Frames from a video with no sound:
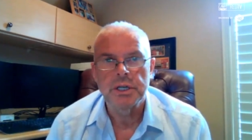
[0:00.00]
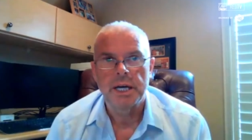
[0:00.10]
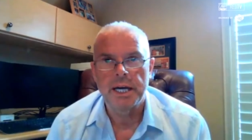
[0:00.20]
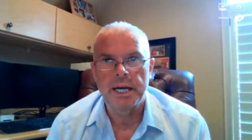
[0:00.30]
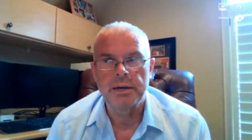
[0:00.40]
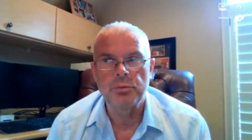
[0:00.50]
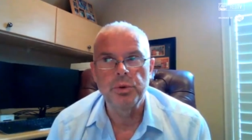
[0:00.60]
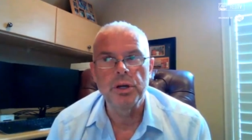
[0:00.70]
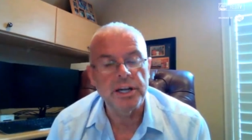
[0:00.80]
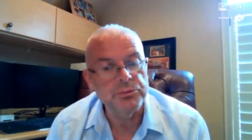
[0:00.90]
um,
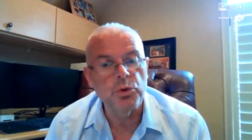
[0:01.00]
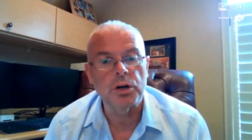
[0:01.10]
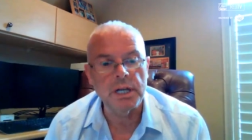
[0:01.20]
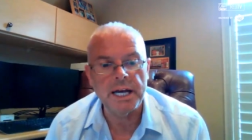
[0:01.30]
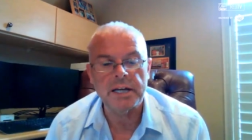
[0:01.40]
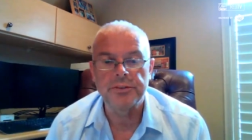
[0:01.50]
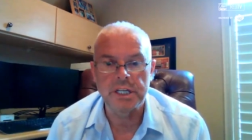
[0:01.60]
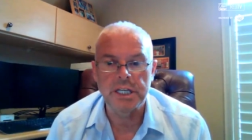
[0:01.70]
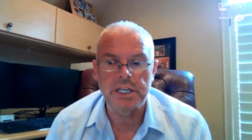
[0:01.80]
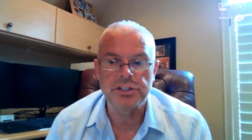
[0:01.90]
we'll have more
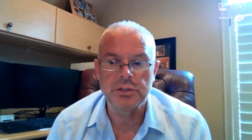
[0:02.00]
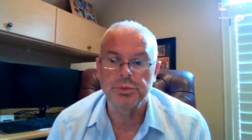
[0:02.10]
clarification,